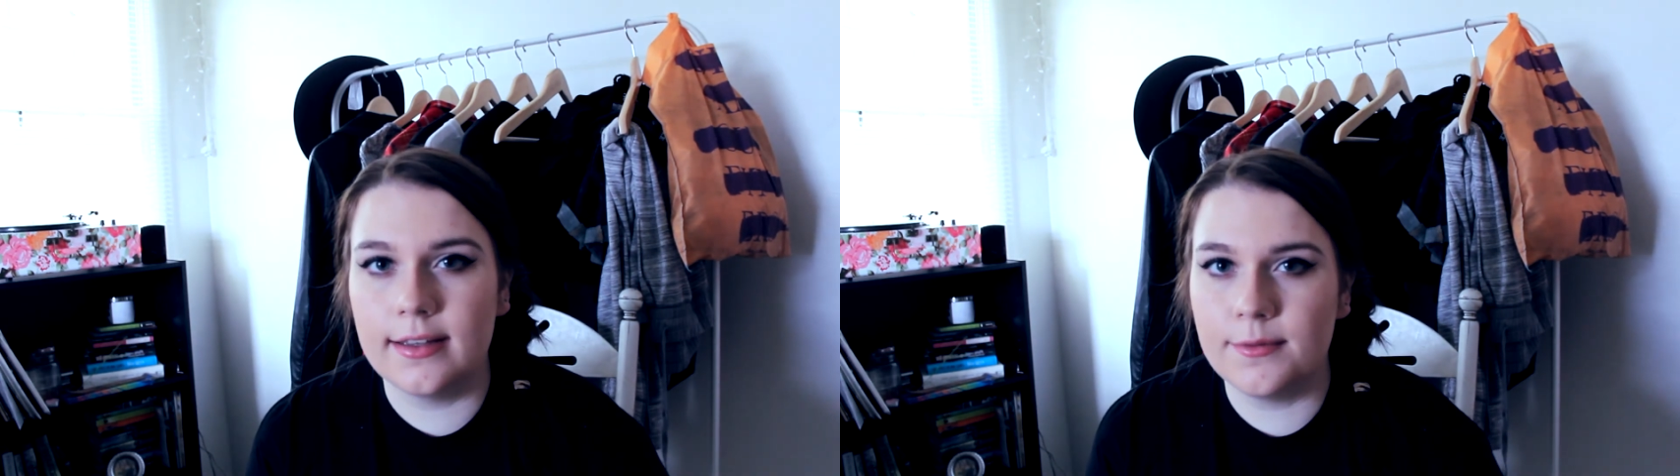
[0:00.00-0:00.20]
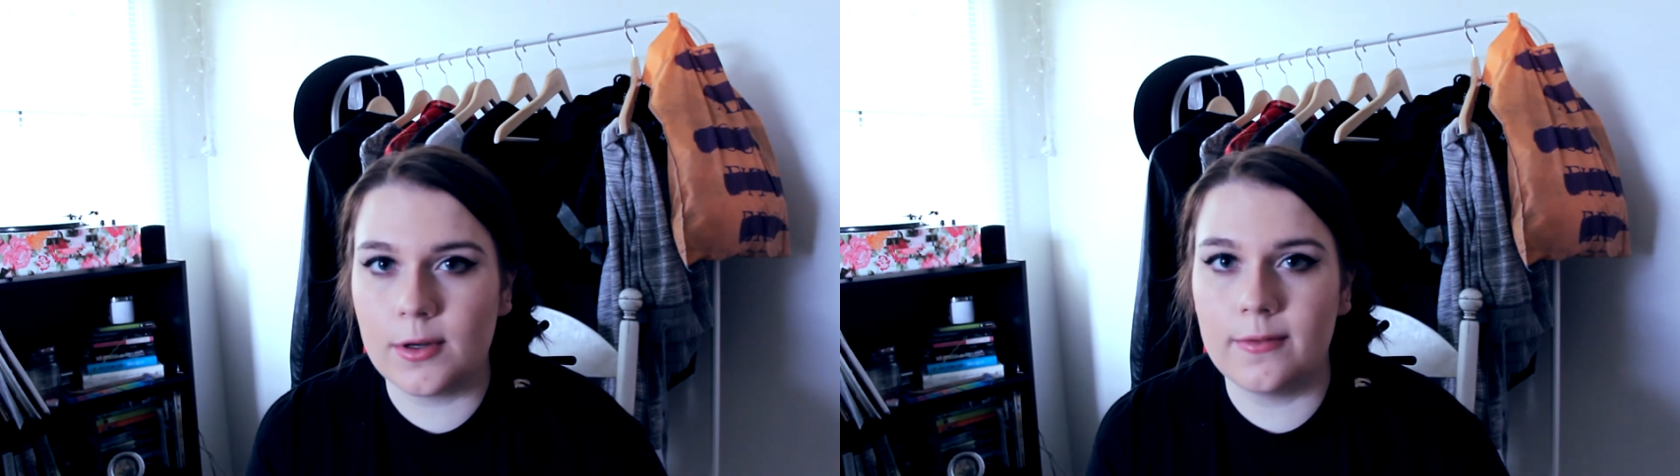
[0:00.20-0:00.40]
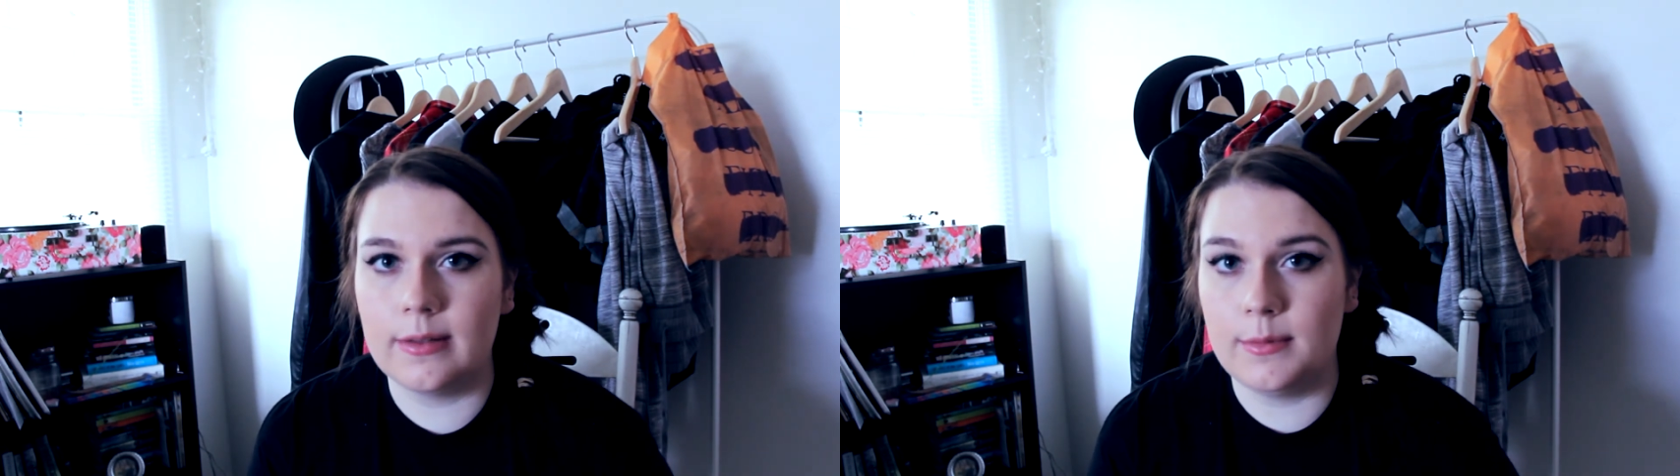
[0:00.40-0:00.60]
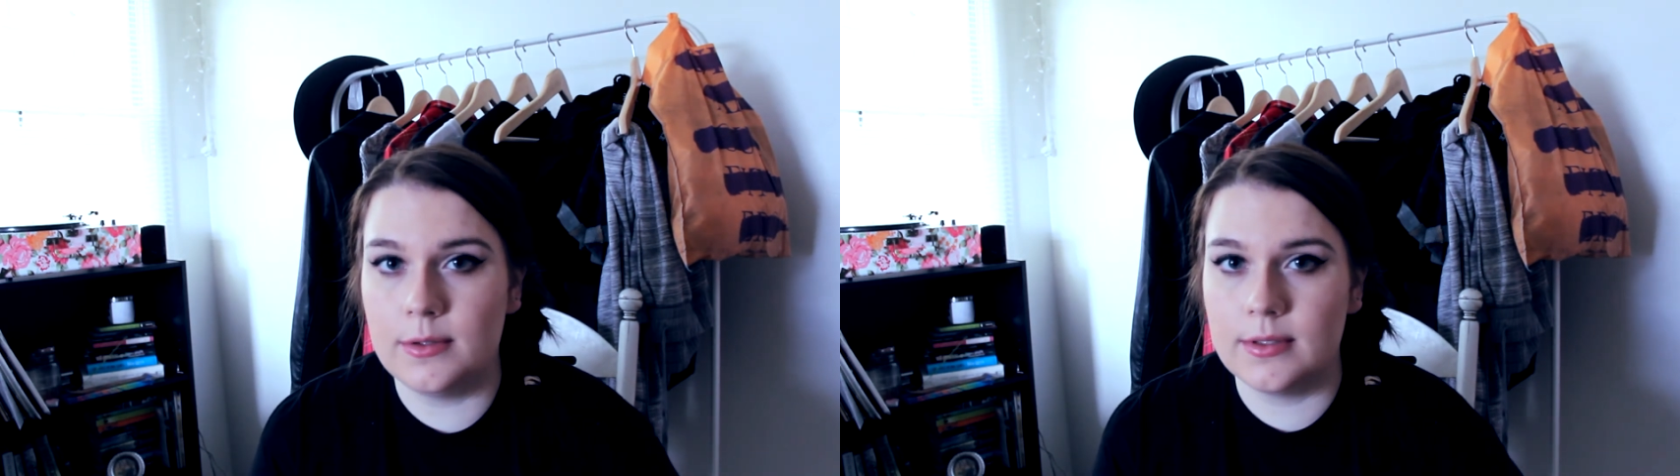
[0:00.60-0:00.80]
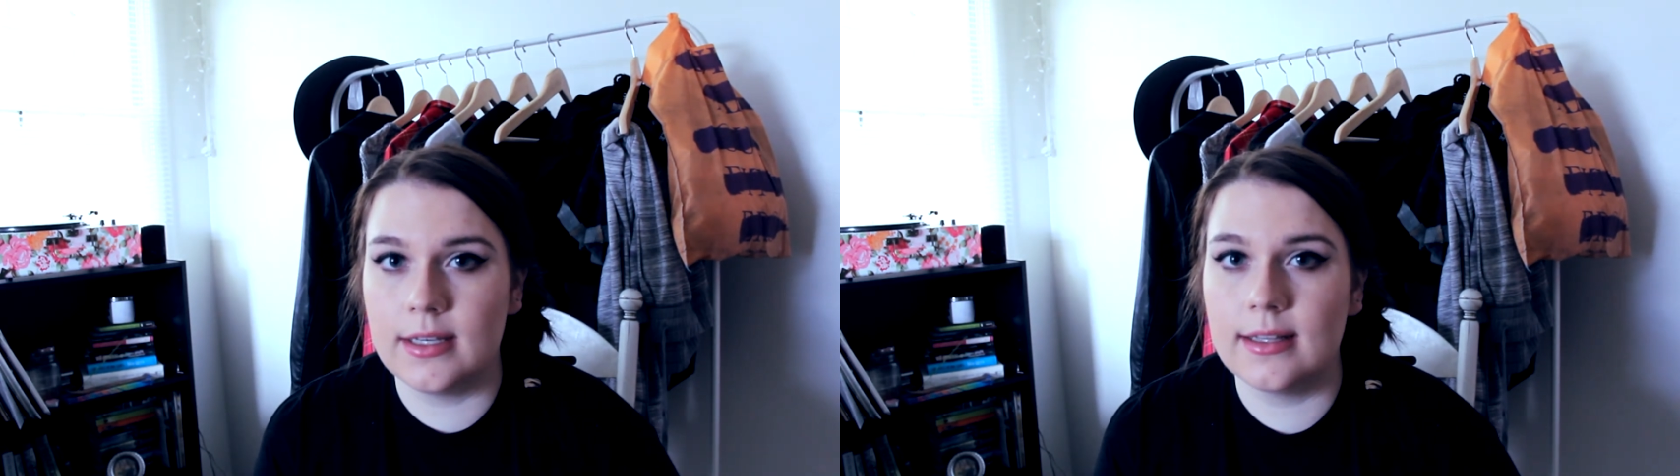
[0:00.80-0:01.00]
involving
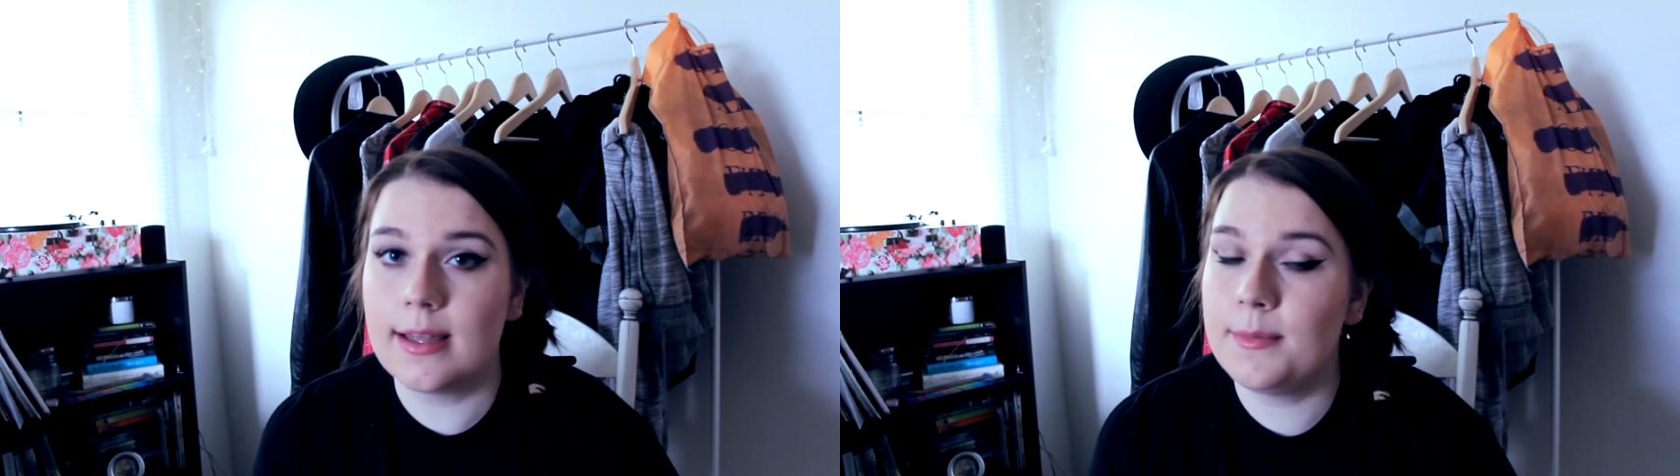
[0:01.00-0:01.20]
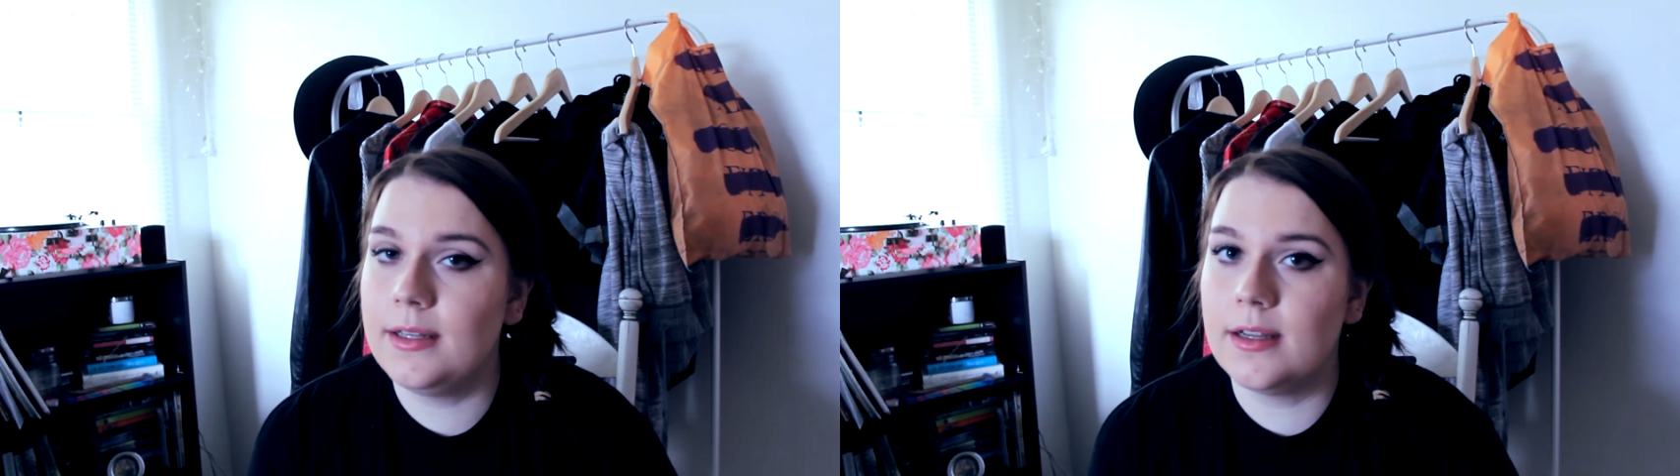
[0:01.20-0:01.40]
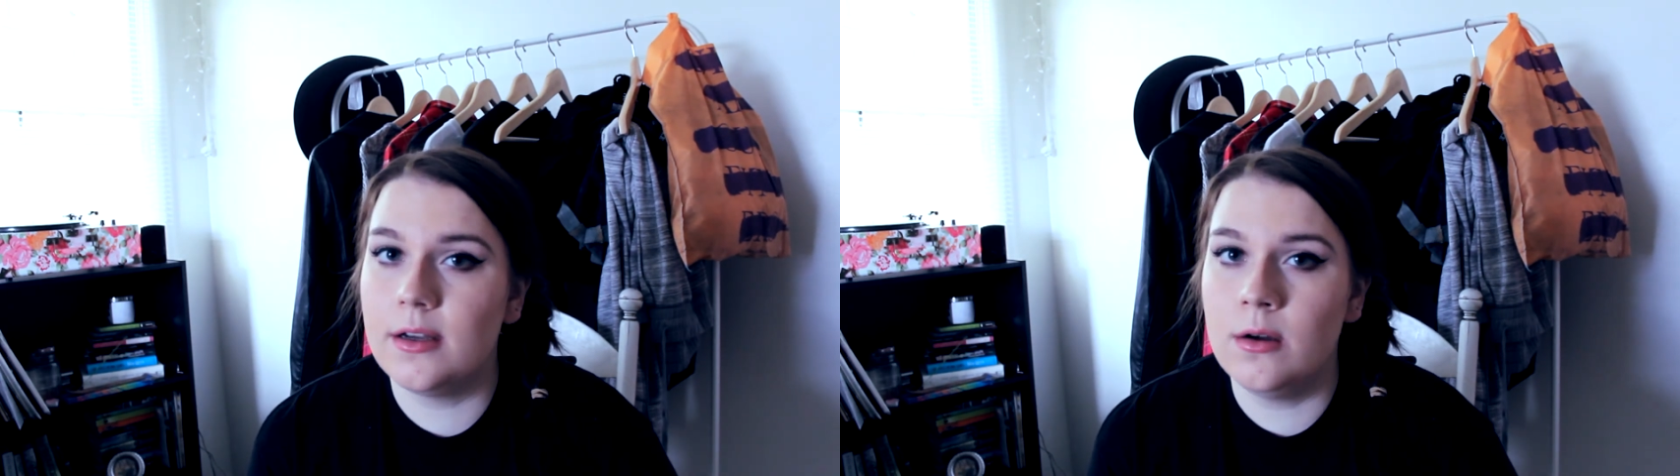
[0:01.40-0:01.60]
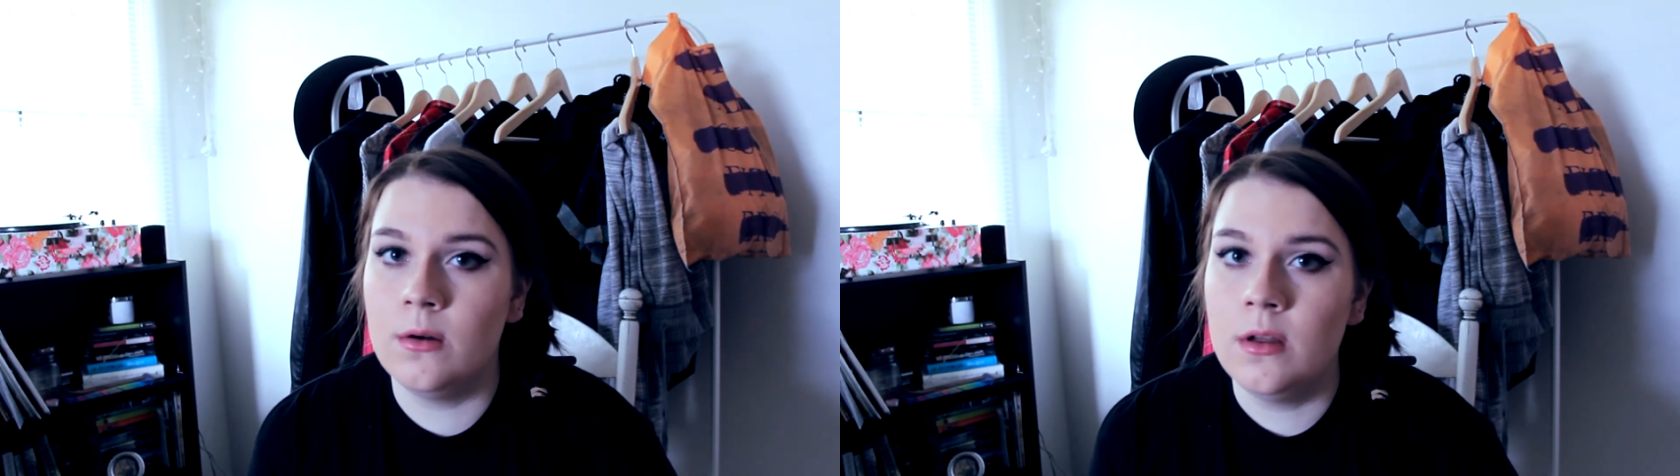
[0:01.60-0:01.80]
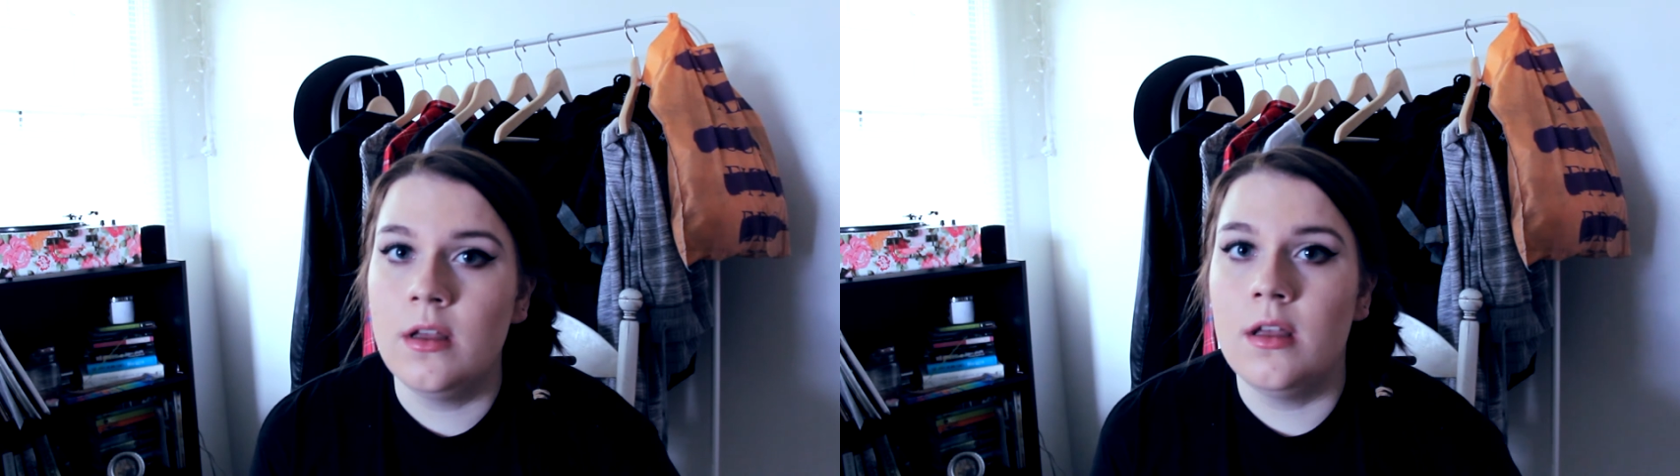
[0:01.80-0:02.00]
music, let me know,